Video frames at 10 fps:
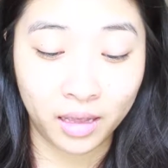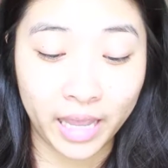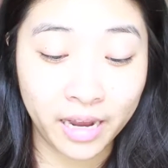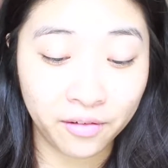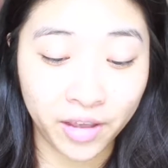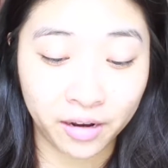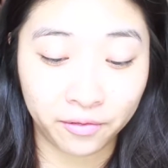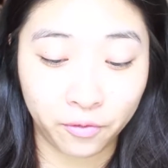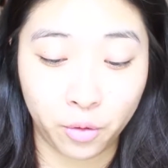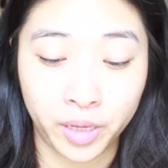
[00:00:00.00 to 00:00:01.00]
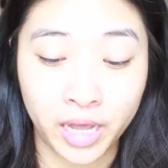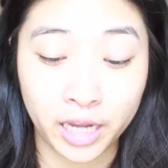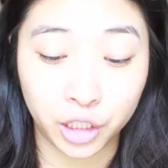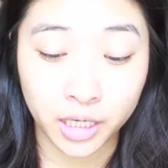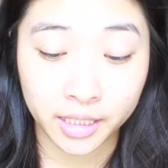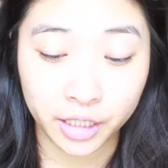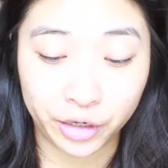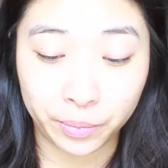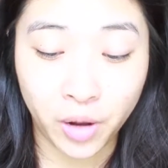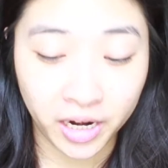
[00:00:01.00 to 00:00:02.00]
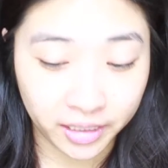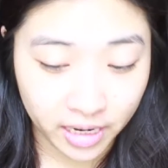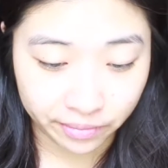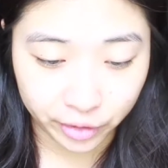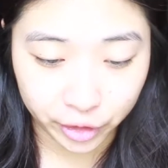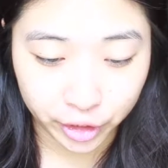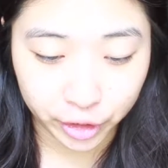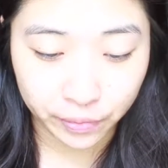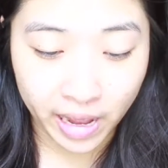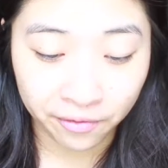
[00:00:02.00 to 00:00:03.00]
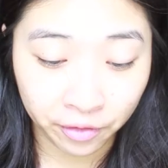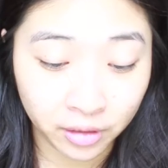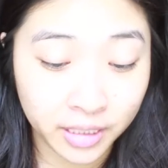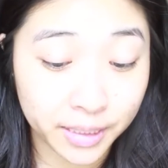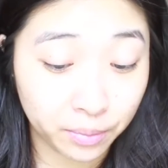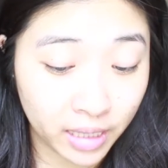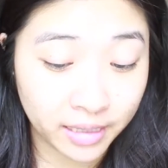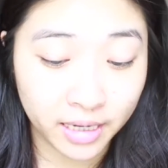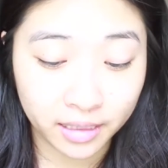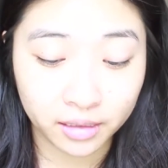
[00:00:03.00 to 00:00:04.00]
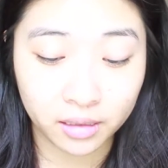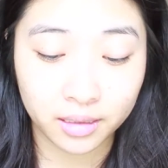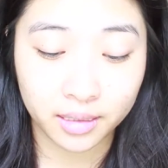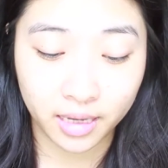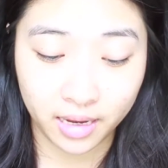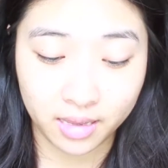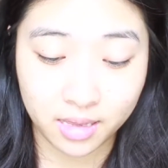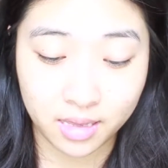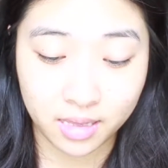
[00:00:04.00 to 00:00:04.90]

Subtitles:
Innovative formula adjusts to your body temperature to effortless blend into skin.